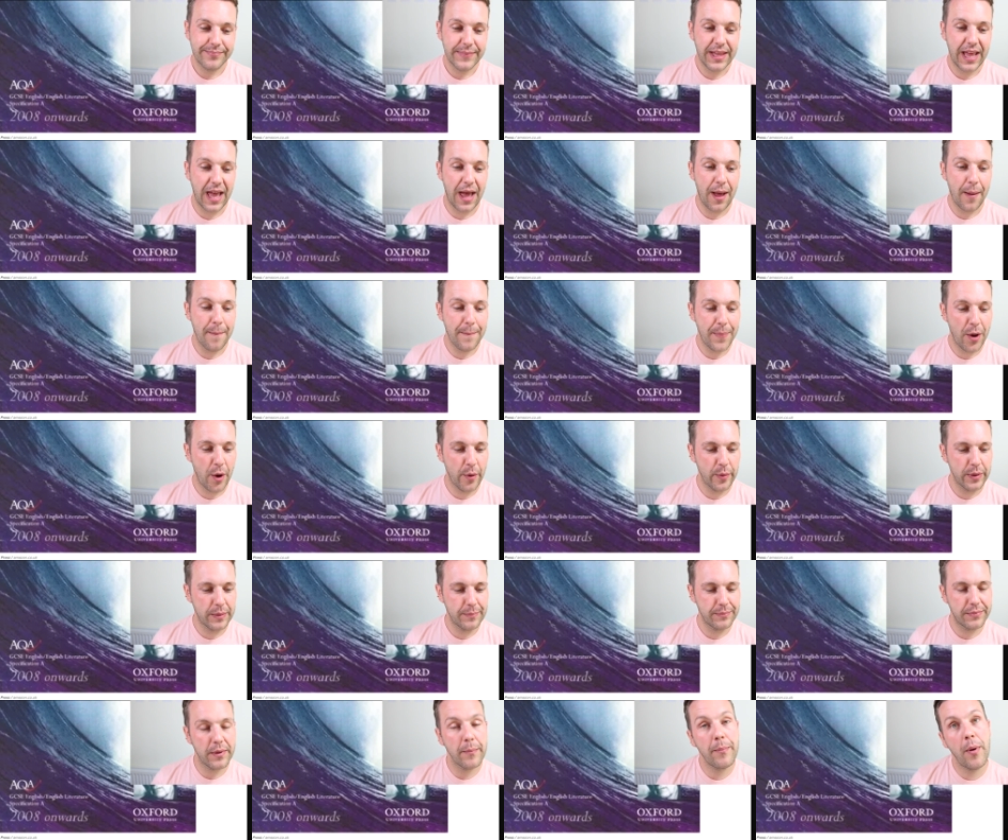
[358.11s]
yeah,
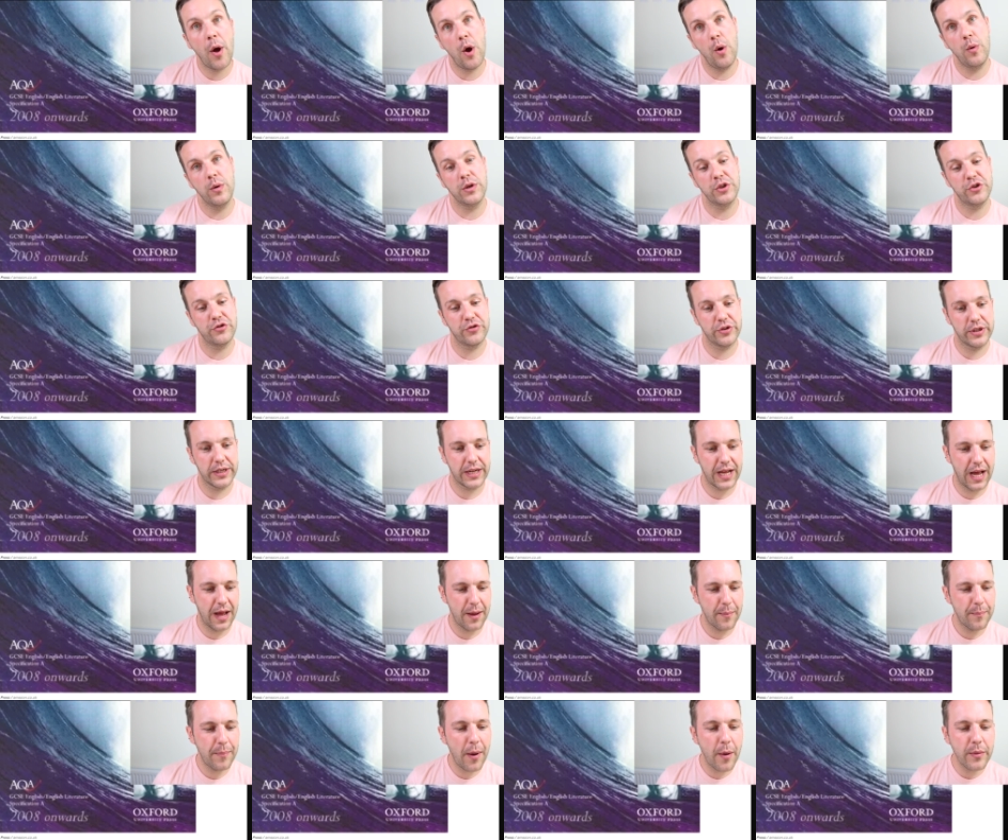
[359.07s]
poems, poetry,
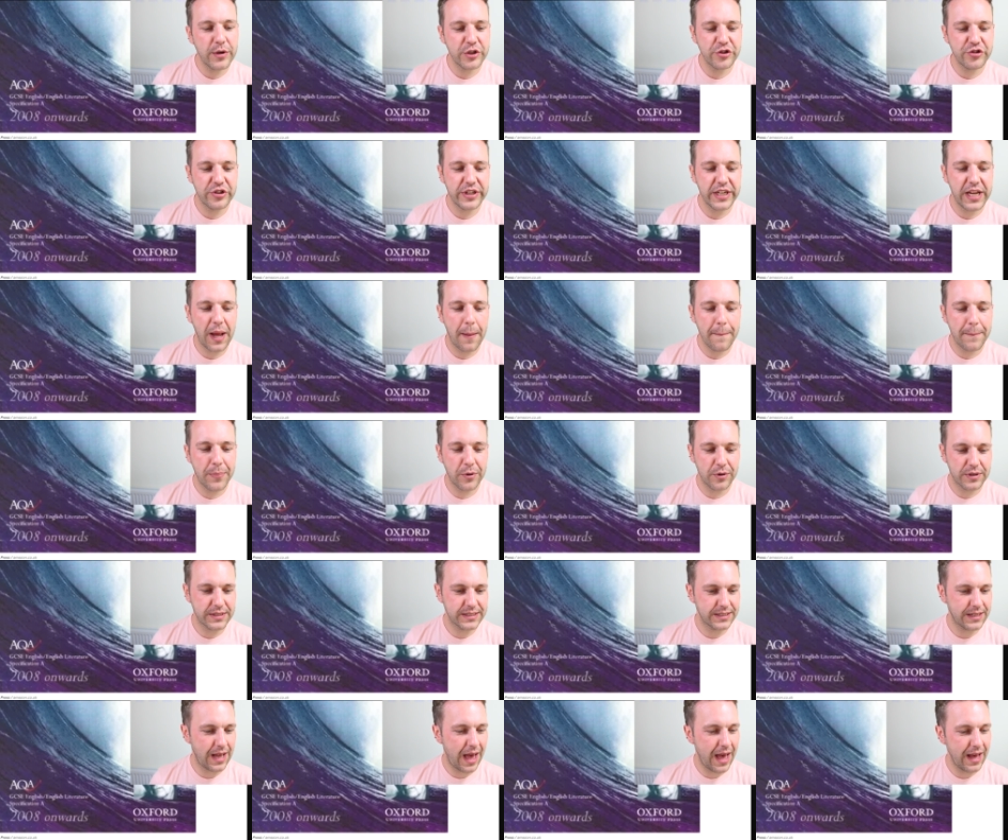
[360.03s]
okay. Poetry,
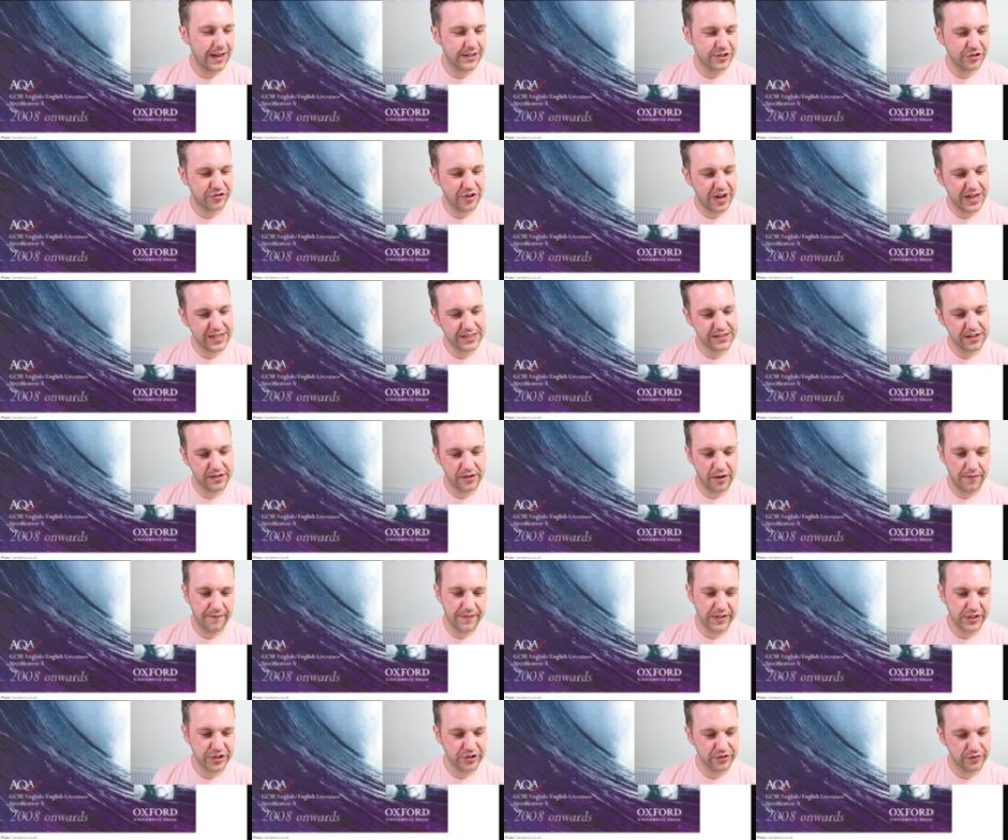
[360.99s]
book extract,
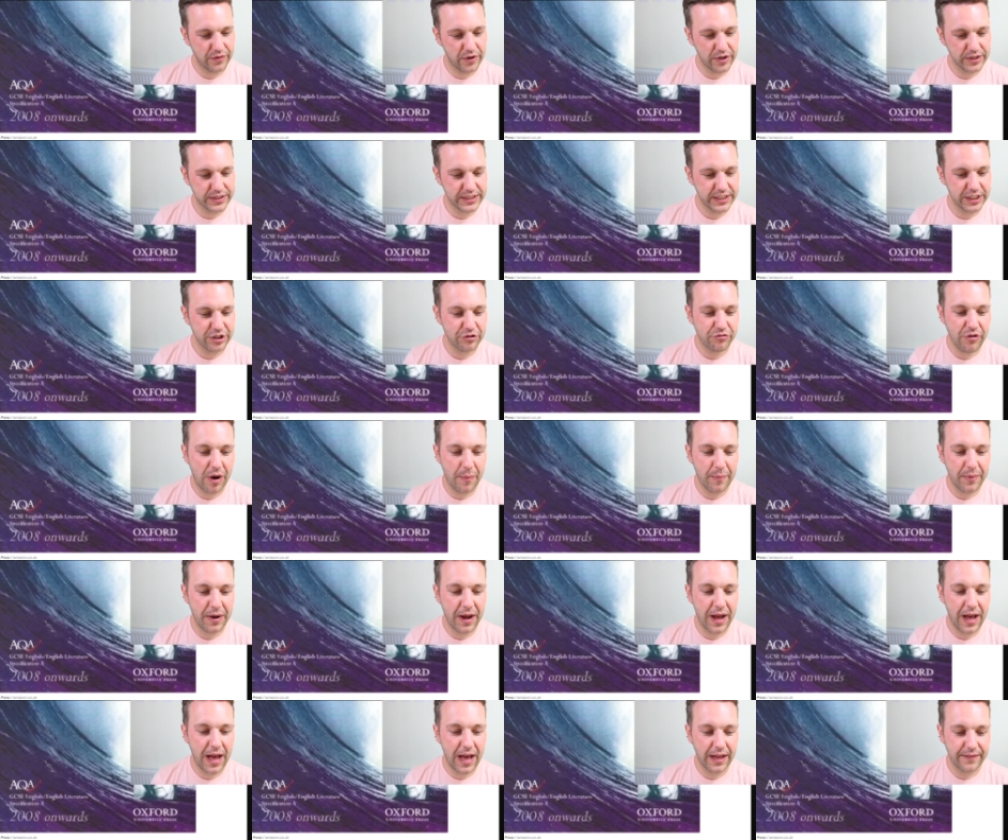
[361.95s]
non-fictional writing,
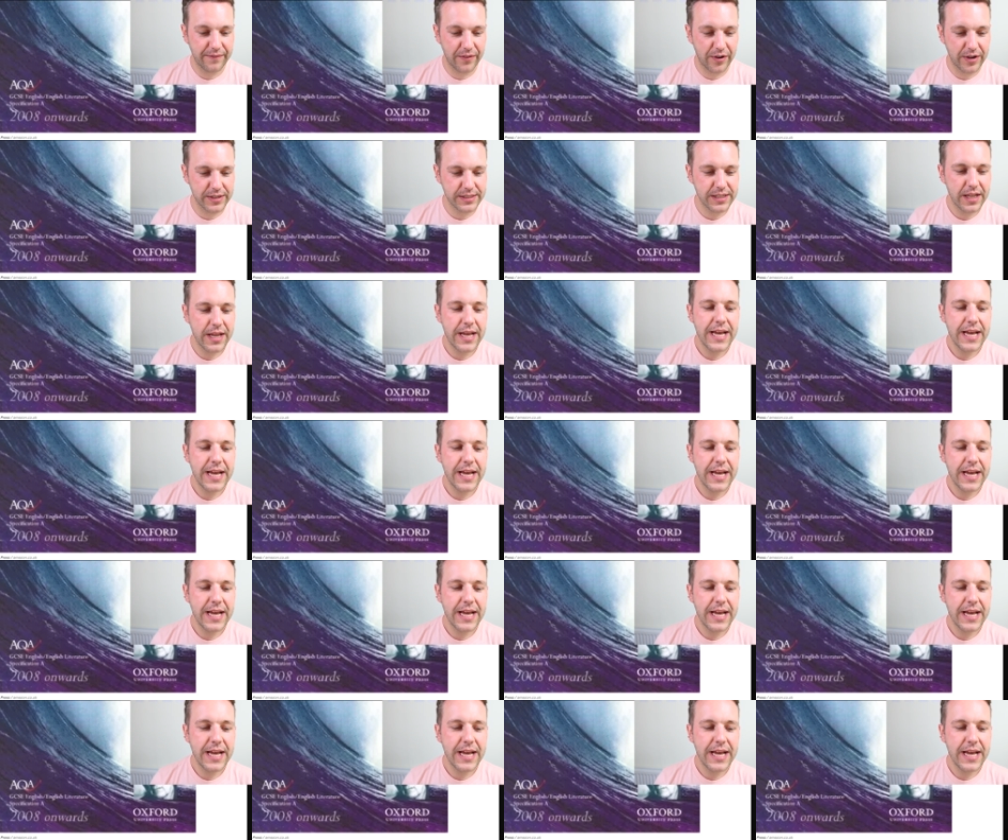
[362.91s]
grammar, advice.